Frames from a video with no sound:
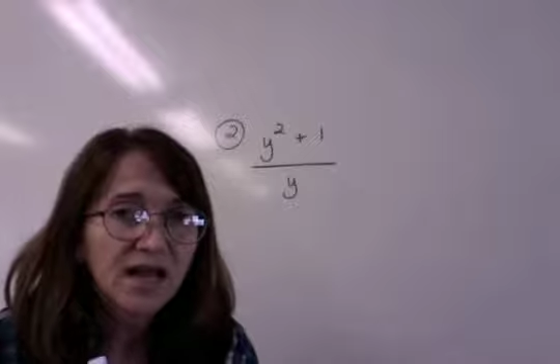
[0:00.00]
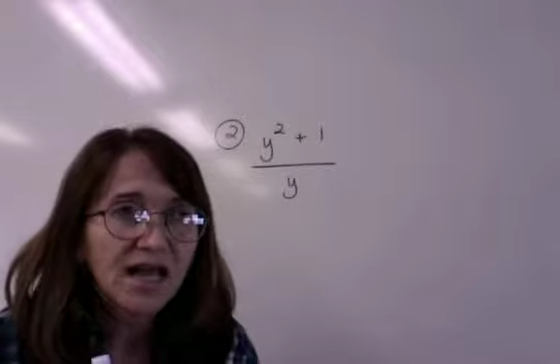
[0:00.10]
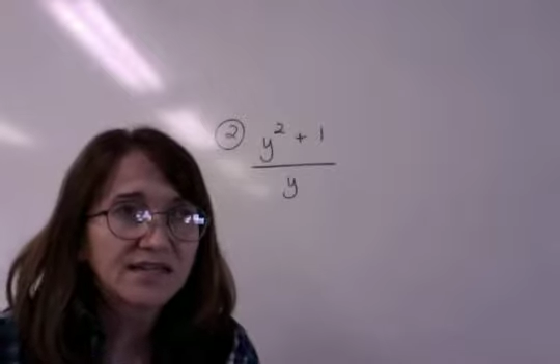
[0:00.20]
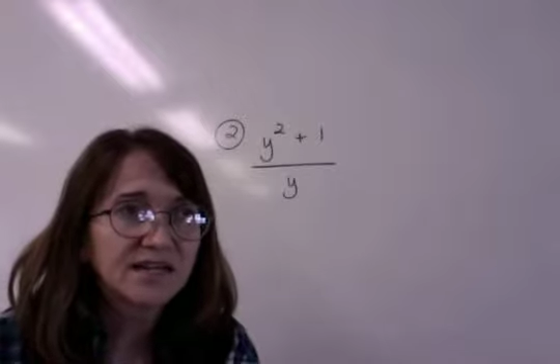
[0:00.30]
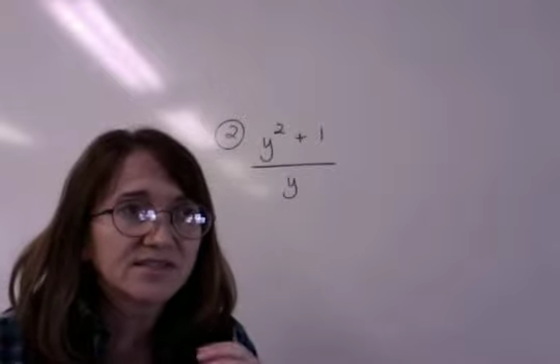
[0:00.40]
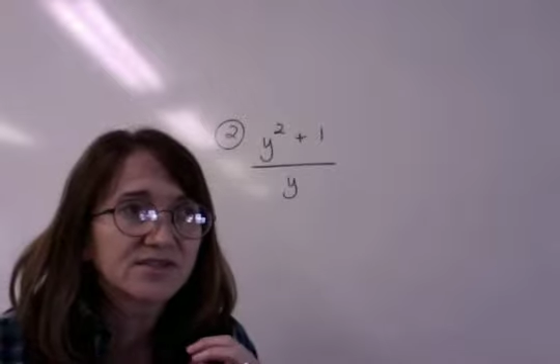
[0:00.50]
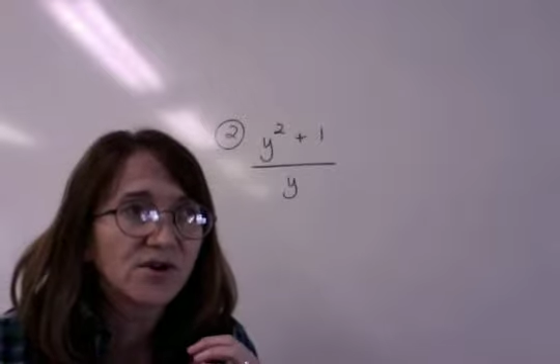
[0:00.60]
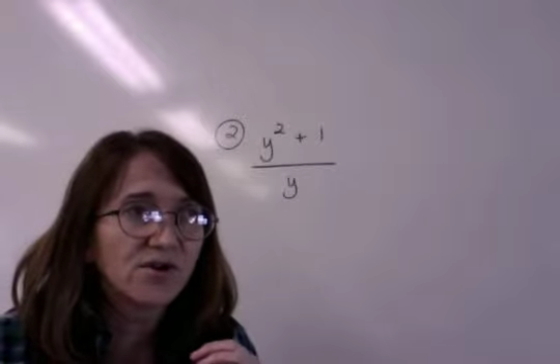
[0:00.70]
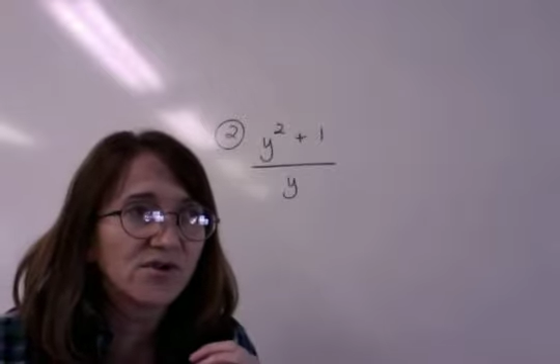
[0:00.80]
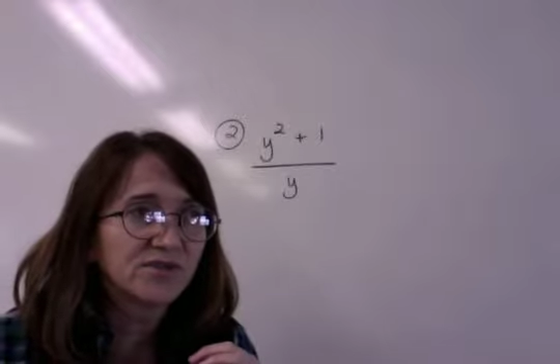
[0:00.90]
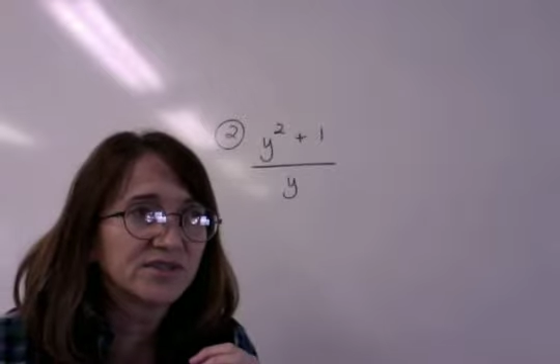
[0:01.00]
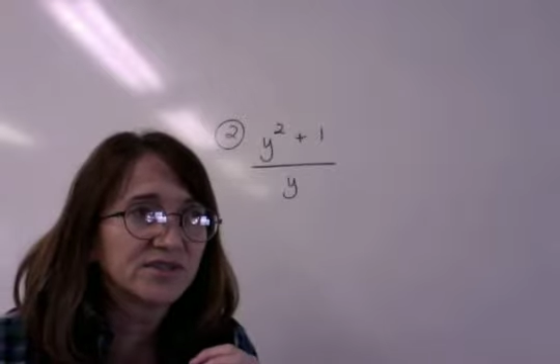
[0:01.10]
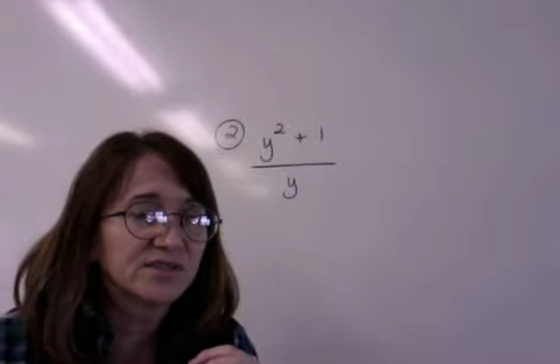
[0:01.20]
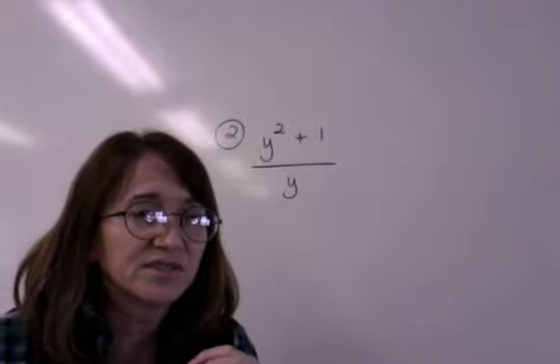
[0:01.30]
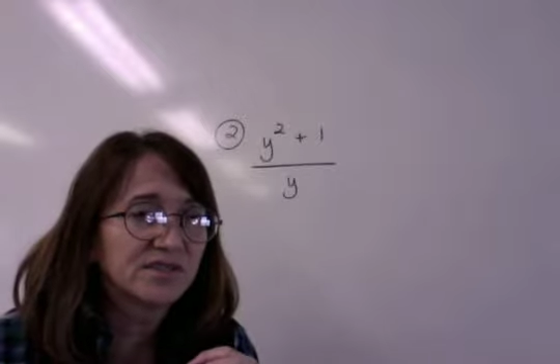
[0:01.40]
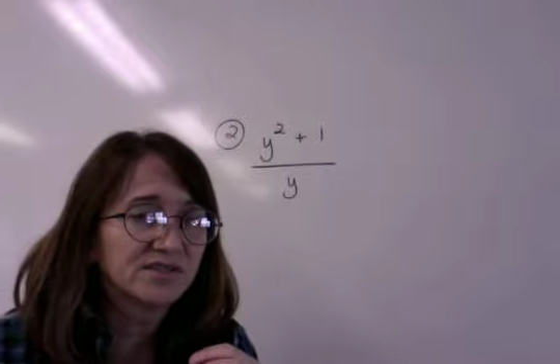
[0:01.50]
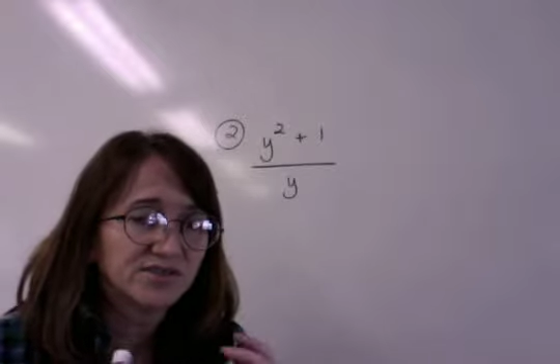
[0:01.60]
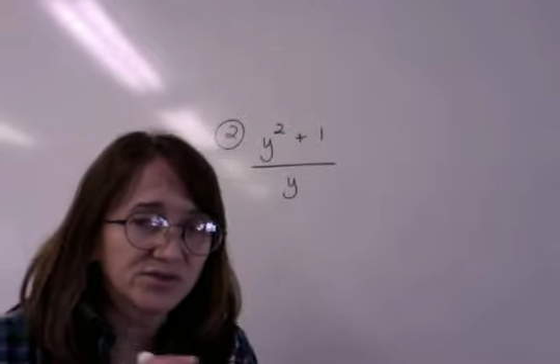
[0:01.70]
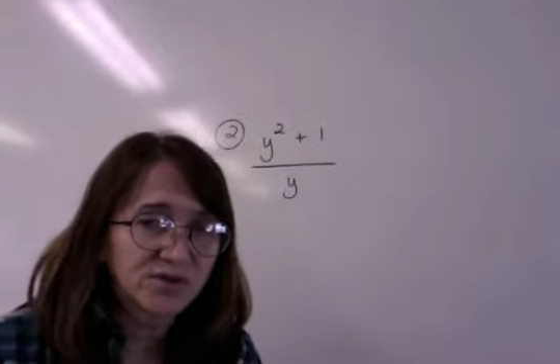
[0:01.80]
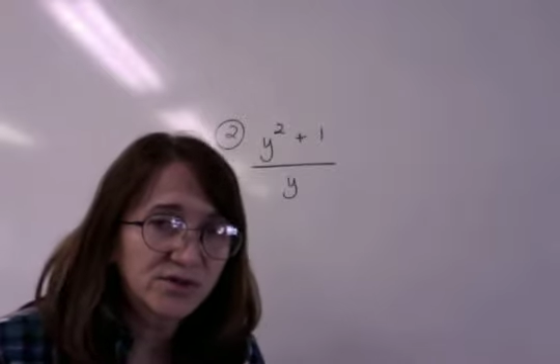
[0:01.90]
And that's called a
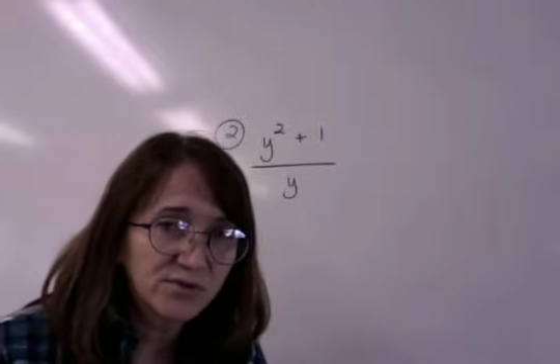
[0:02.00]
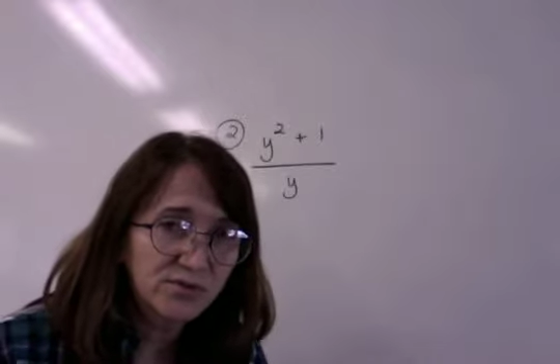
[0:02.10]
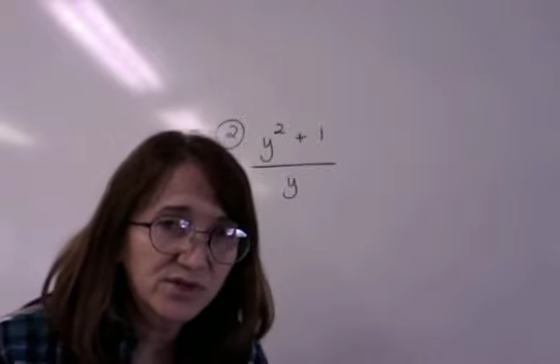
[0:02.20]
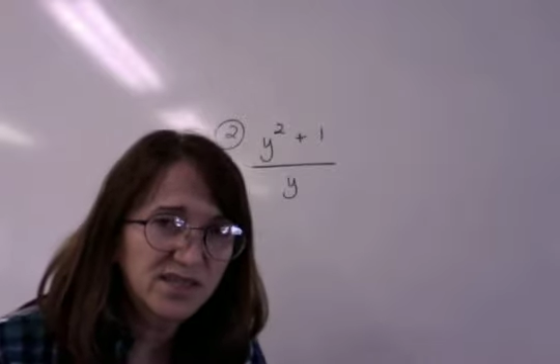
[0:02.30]
0,